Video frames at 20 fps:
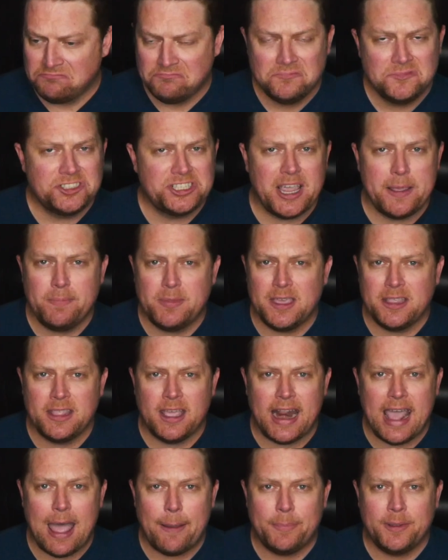same thing
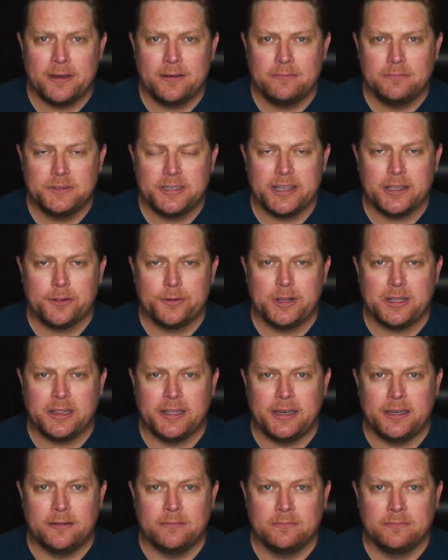that happened to Hillary
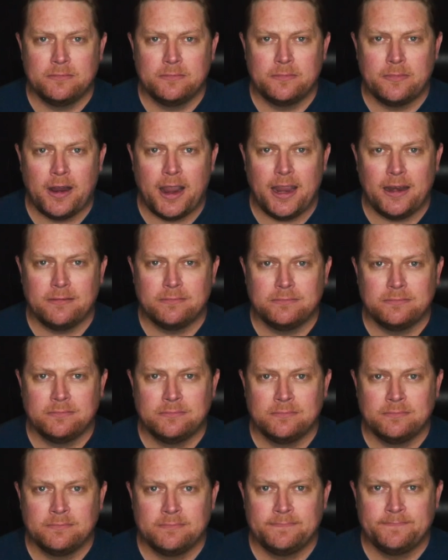Clinton right
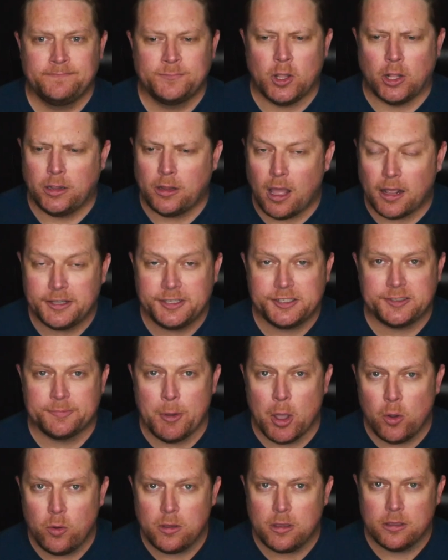a lot of
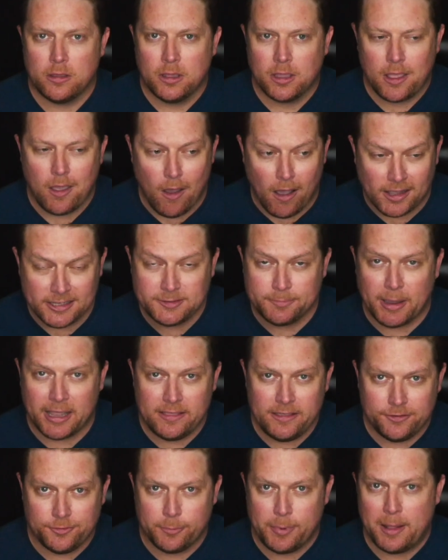smoke caused by
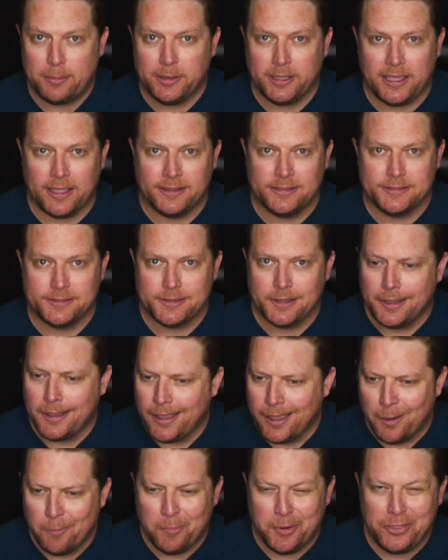these Republicans
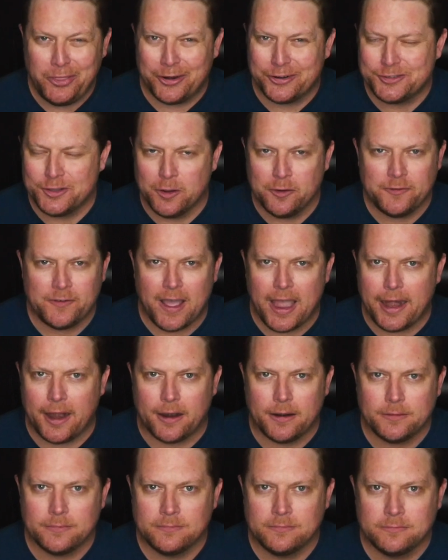but there's no
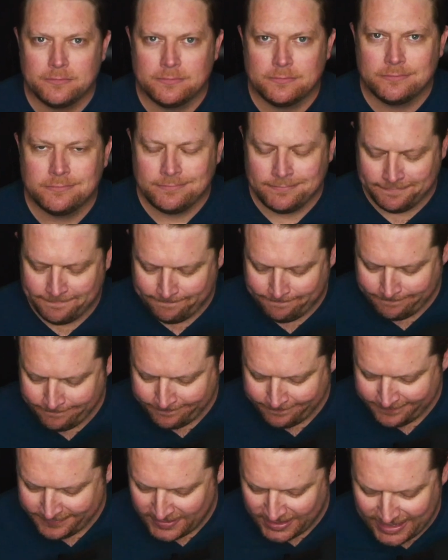fire
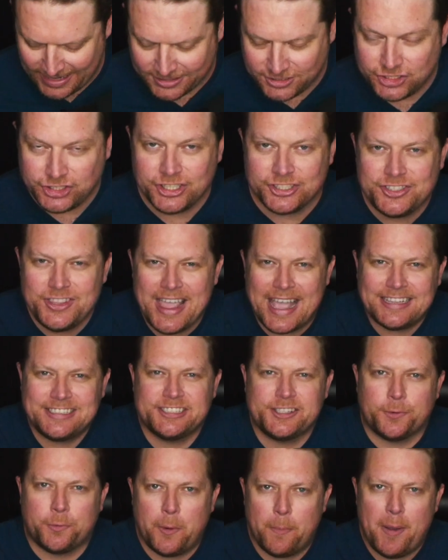that's just that's
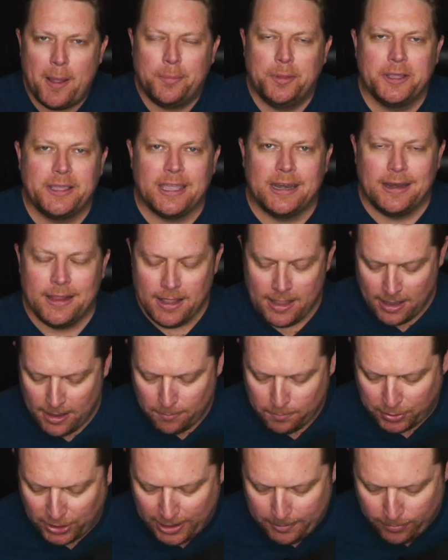the Republican
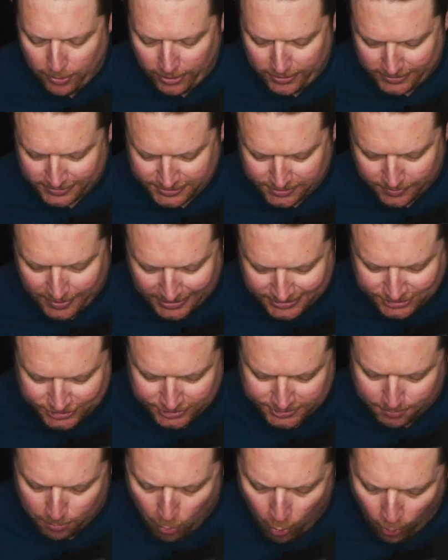playbook. So that's
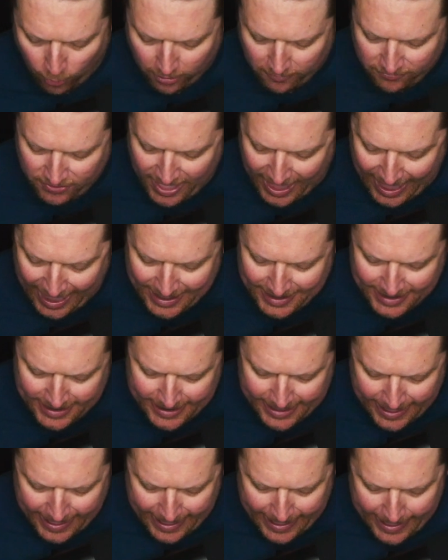just more of that.
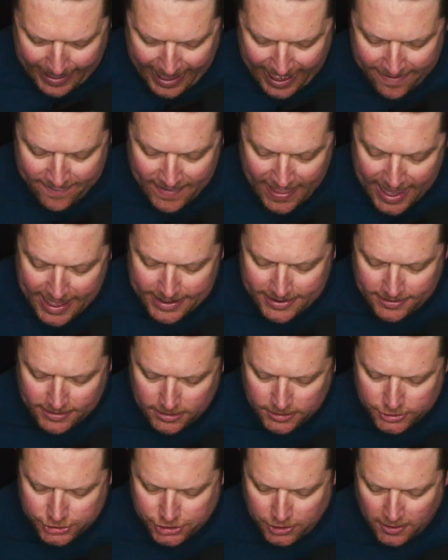Uh, and then
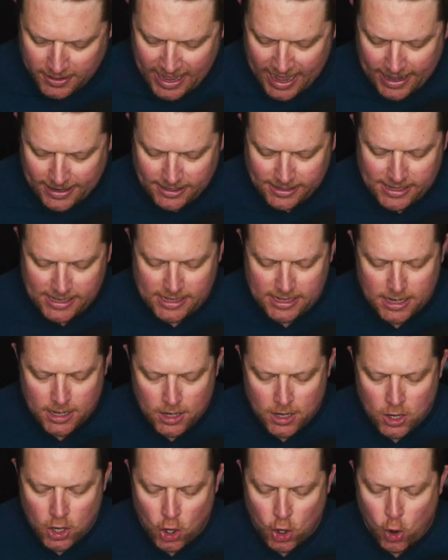Sean Hannity
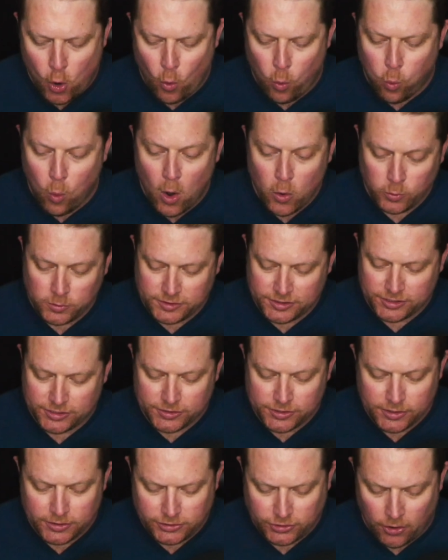
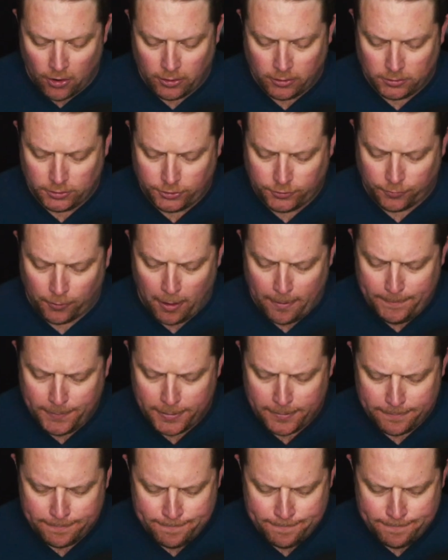quotes Donald Trump,